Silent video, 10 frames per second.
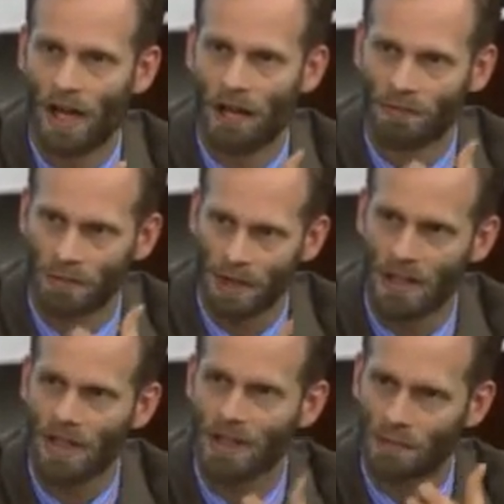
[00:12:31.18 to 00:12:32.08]
and
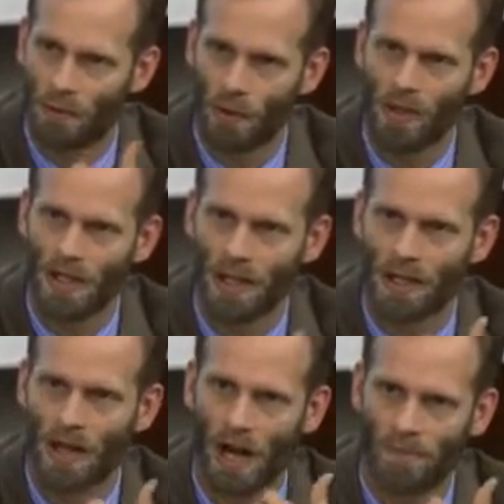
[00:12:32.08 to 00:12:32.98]
really supporting
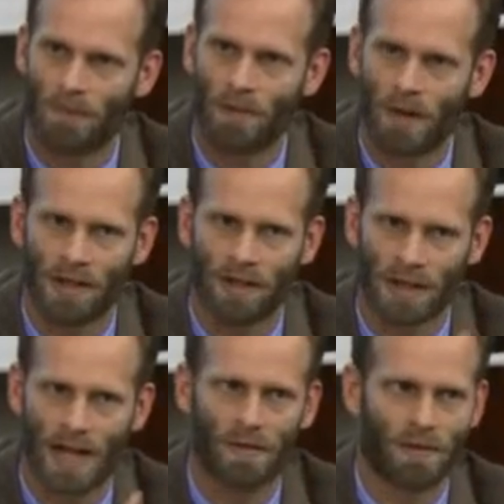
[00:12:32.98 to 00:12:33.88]
upfront
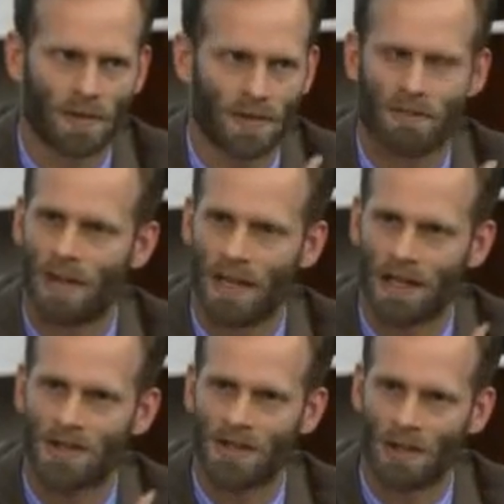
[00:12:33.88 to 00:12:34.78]
the efforts to
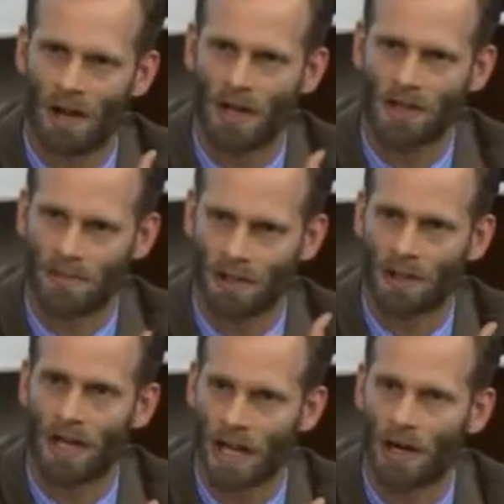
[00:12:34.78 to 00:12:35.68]
manage the cost of
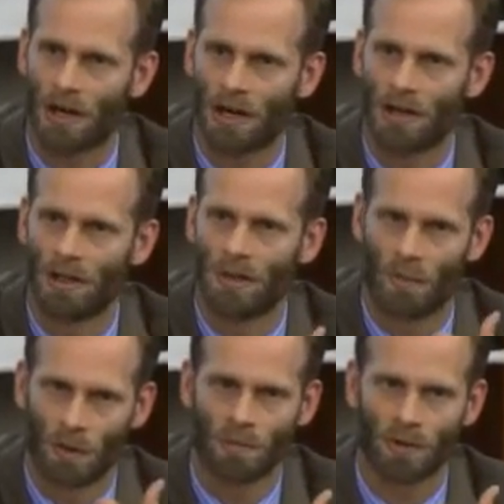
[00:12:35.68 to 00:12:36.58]
their care
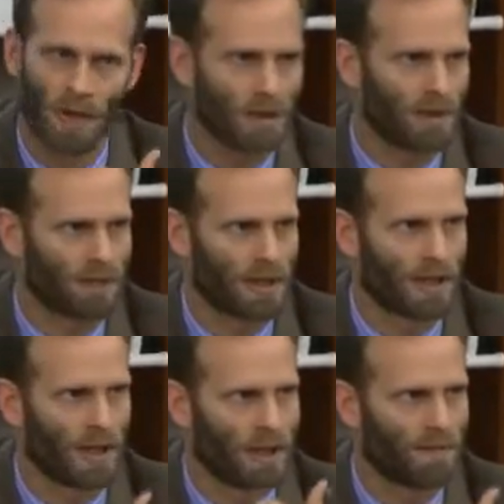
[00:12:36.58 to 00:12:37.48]
more productively
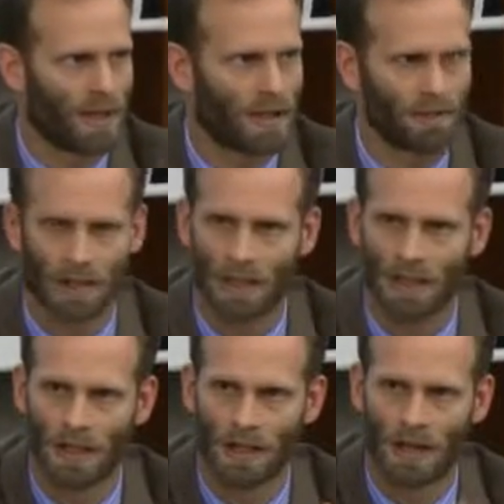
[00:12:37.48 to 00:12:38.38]
and effectively.
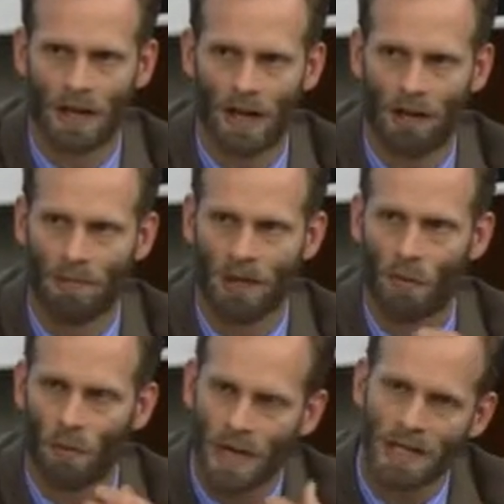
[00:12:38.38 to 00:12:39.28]

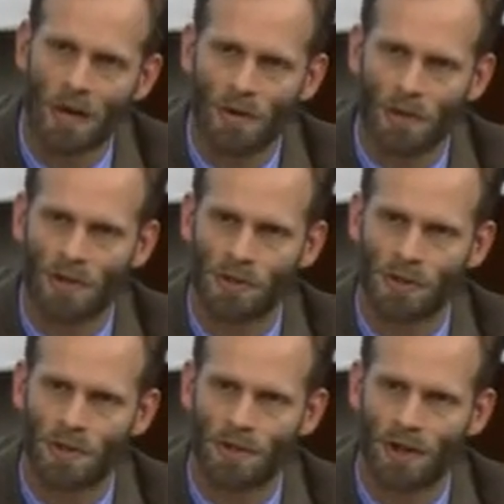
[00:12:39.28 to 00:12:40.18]
Um, we know where those
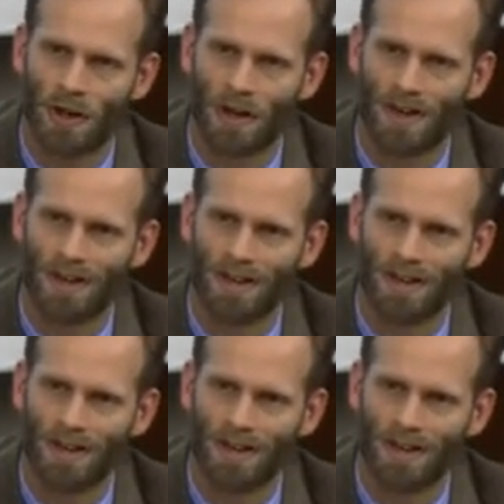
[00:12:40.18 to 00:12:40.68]
people are.